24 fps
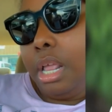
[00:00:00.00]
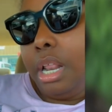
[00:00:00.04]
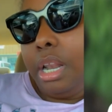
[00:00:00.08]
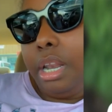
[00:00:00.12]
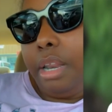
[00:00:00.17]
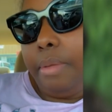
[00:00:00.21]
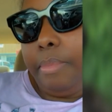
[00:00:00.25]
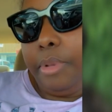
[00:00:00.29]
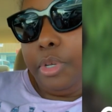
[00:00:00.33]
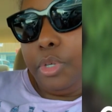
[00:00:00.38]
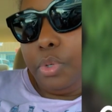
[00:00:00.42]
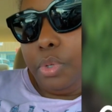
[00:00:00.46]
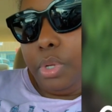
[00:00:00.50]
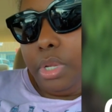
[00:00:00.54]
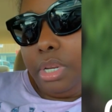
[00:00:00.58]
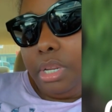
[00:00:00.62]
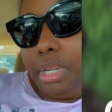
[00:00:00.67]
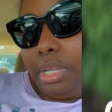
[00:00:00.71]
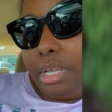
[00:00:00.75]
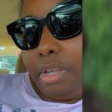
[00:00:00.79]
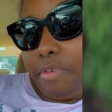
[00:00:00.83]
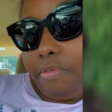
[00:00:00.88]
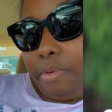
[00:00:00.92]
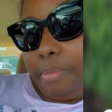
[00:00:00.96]
Let me show
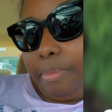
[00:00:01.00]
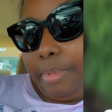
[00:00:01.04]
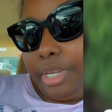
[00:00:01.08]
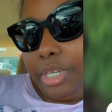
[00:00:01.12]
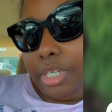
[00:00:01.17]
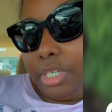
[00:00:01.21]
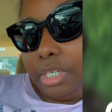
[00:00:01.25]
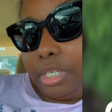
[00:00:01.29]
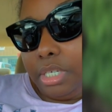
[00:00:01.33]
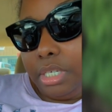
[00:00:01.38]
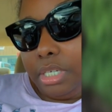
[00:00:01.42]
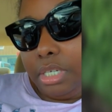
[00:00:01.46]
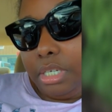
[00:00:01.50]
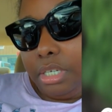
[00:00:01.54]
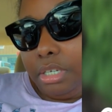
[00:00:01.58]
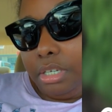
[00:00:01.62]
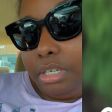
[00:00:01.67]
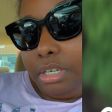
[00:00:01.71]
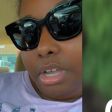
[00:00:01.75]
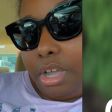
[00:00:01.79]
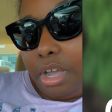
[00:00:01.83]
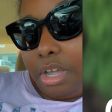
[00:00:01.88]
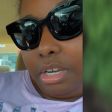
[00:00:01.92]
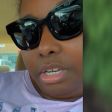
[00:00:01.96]
any information
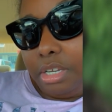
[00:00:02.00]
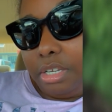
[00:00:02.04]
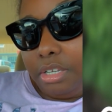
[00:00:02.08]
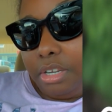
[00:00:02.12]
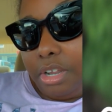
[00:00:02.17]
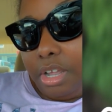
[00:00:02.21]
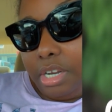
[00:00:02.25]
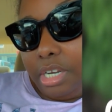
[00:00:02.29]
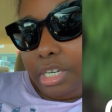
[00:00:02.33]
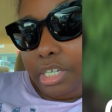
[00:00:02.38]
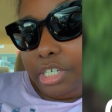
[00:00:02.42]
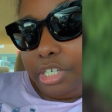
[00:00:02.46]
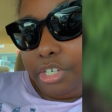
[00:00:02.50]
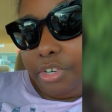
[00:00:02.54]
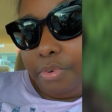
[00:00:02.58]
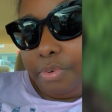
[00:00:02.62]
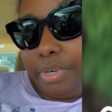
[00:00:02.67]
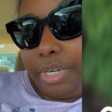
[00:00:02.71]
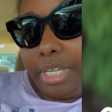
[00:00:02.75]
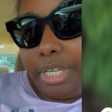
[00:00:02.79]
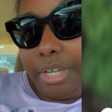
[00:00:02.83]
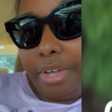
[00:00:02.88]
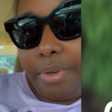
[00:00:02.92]
y'all y'all just don't need.